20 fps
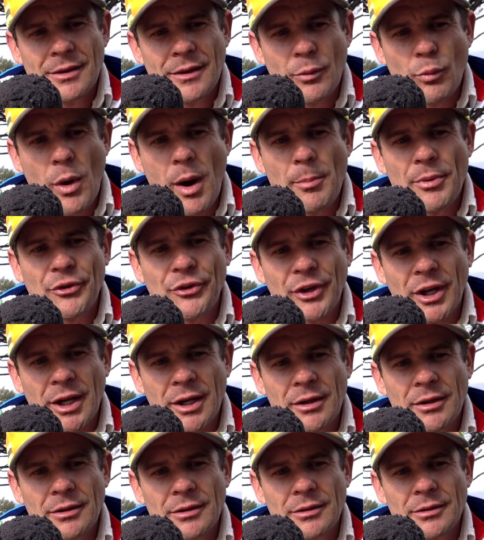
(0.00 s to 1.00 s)
The
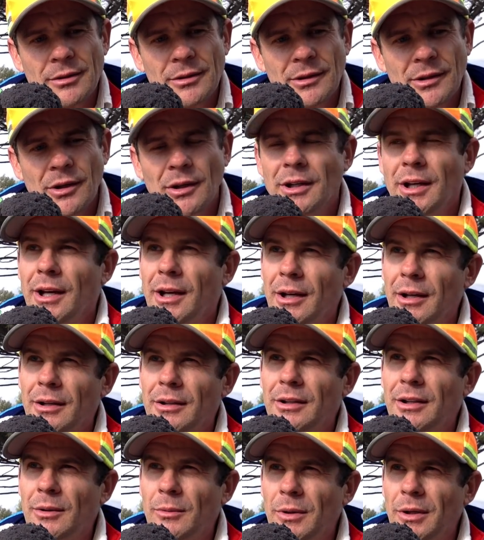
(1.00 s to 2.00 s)
1% go, yeah,
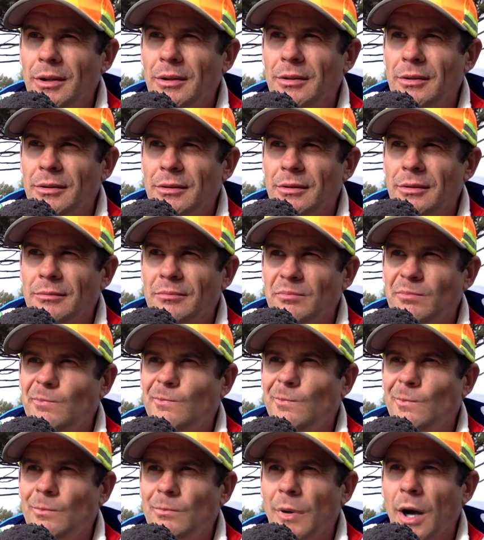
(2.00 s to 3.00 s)
you know what?
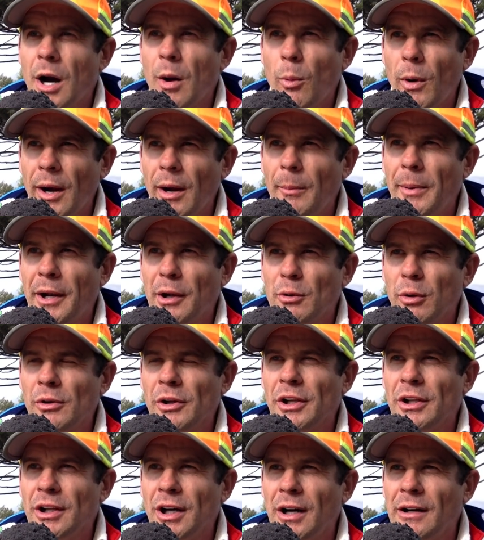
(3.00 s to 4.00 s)
I want a better
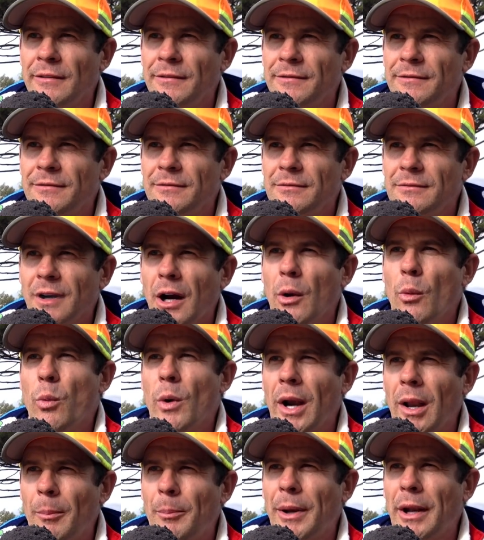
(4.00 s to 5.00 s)
quality of life. I
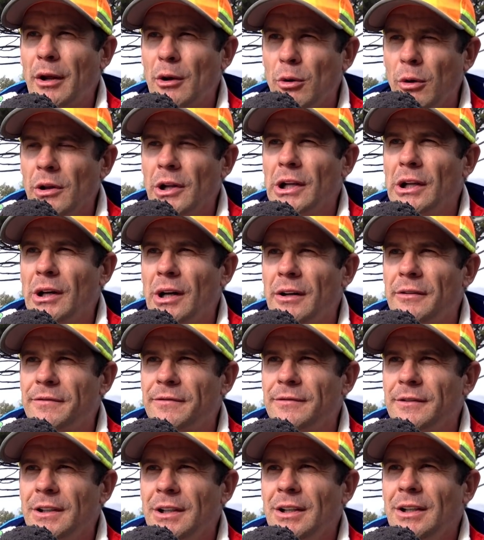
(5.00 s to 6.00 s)
want a better quality of
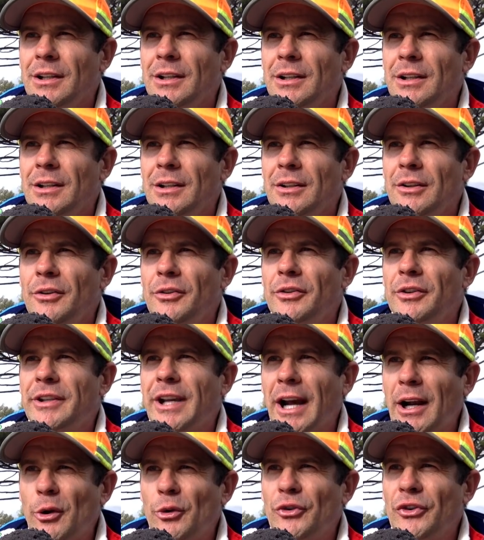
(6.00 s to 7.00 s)
life.
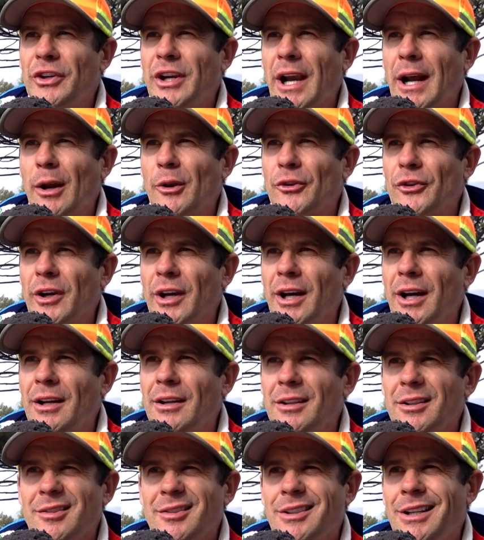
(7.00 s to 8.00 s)
Calories in, calories out,
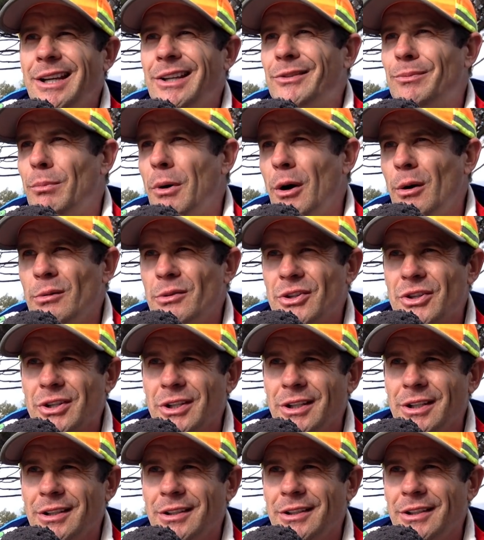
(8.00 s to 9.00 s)
it's
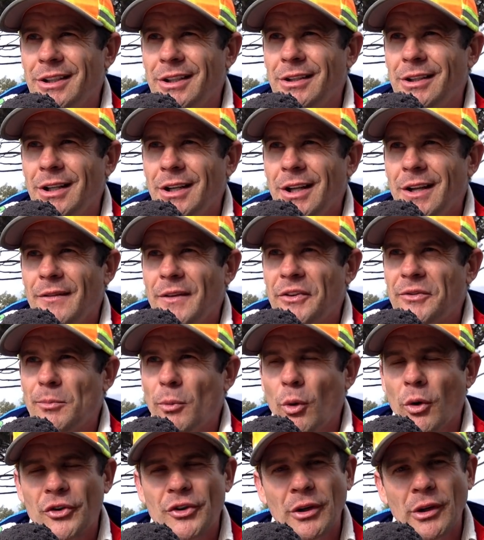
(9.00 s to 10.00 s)
bullshit, you know? There's
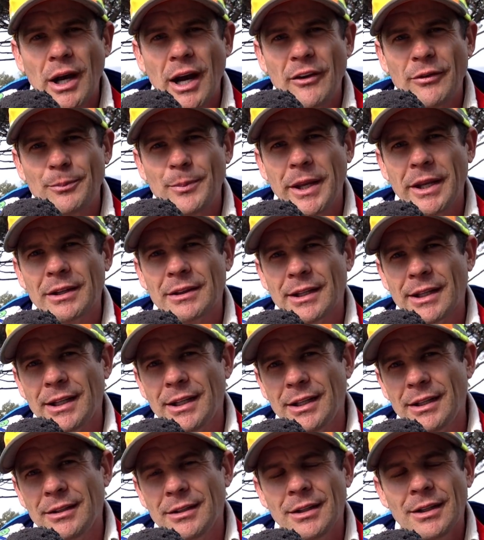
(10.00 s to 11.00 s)
more to life being
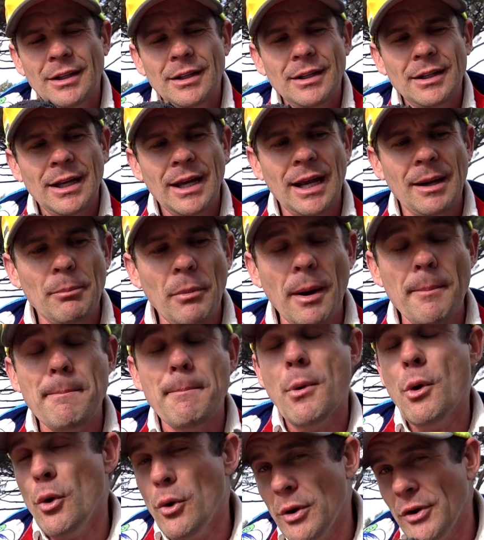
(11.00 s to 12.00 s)
lean, and my
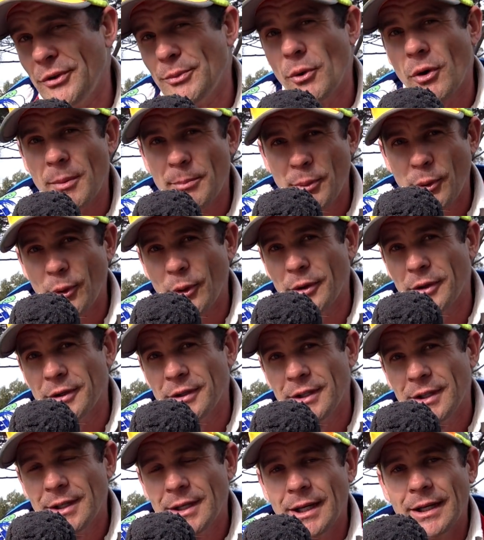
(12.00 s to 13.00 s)
mood is more important.